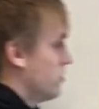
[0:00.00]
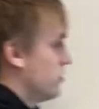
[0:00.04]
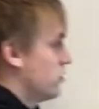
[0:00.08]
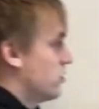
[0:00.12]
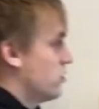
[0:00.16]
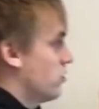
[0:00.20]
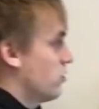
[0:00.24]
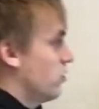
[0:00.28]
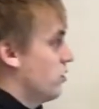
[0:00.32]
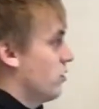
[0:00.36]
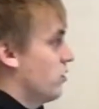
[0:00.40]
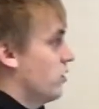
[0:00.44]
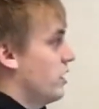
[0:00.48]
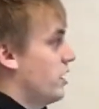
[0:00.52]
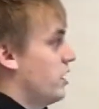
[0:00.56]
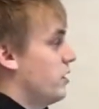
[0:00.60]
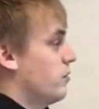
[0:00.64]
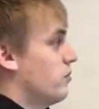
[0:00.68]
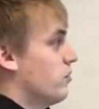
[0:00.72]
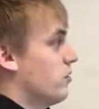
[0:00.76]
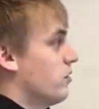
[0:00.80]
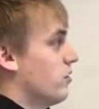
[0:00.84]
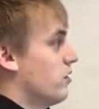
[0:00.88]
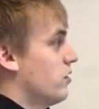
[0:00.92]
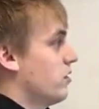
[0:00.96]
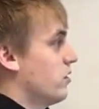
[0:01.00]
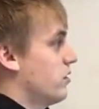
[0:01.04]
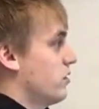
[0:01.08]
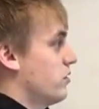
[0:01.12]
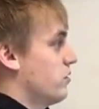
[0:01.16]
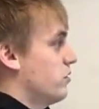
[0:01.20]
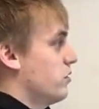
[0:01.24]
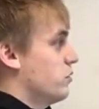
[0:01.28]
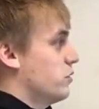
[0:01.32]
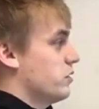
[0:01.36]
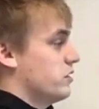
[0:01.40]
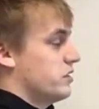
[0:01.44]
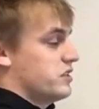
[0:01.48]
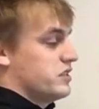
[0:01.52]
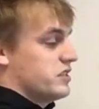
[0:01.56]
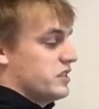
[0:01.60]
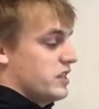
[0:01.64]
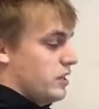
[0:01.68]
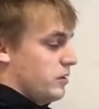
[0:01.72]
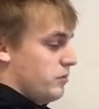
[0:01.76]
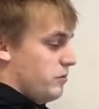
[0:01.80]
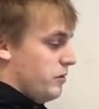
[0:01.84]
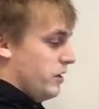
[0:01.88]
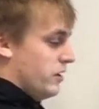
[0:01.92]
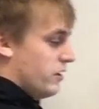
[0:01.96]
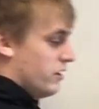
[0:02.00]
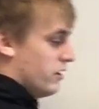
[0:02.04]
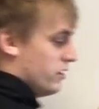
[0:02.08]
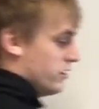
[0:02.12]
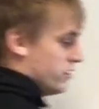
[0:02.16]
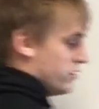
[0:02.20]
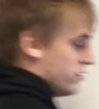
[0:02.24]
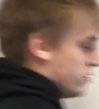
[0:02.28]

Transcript: So the label was centimeters,